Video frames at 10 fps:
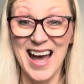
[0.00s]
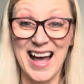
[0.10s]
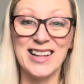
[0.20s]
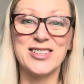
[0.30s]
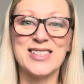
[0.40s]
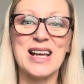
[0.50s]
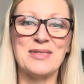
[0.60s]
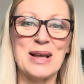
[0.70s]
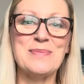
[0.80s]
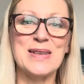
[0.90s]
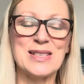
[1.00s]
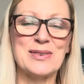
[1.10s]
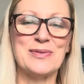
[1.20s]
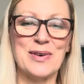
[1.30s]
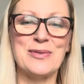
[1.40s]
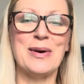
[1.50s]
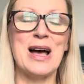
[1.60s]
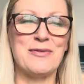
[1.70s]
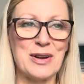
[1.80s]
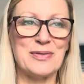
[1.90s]
I'll just have like bits of
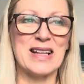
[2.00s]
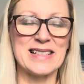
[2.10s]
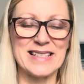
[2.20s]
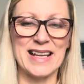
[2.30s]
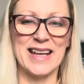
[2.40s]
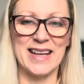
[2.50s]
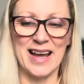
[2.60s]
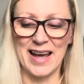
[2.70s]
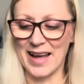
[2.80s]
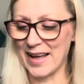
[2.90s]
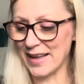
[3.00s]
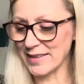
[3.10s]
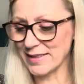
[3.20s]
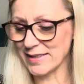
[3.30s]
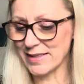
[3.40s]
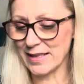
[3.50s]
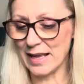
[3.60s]
whatever I fancy. And